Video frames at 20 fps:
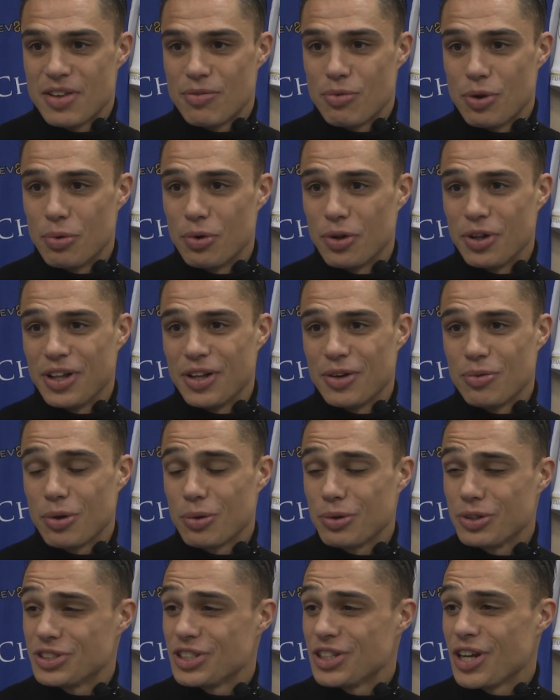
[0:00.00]
we will uh, we
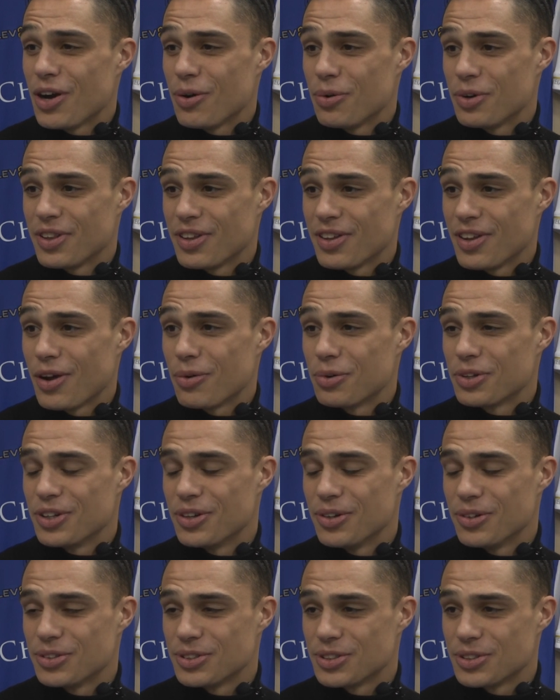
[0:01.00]
will see how it uh, how it
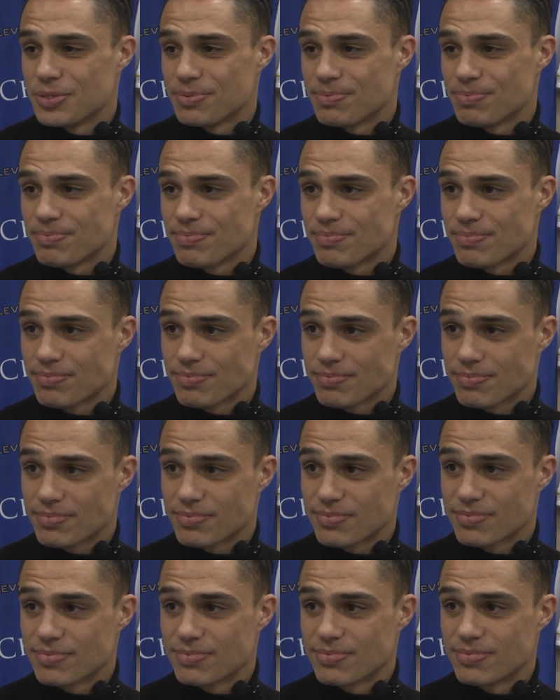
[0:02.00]
goes. Looking forward
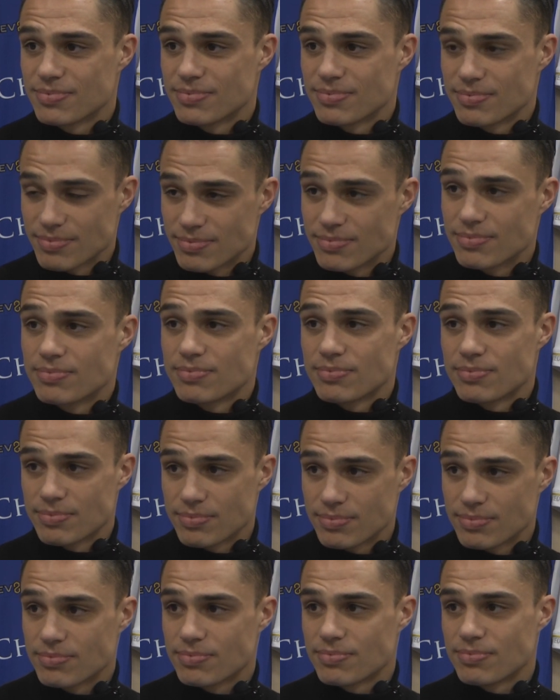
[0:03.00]
to your first training session
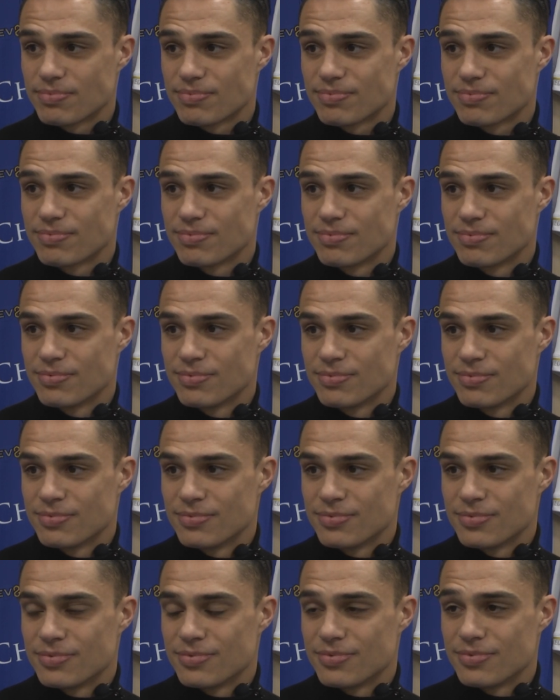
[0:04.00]
and getting to know
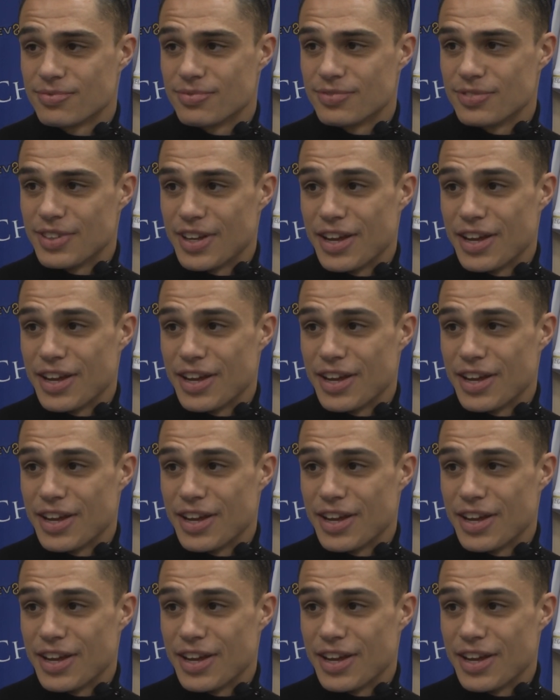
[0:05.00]
the lads.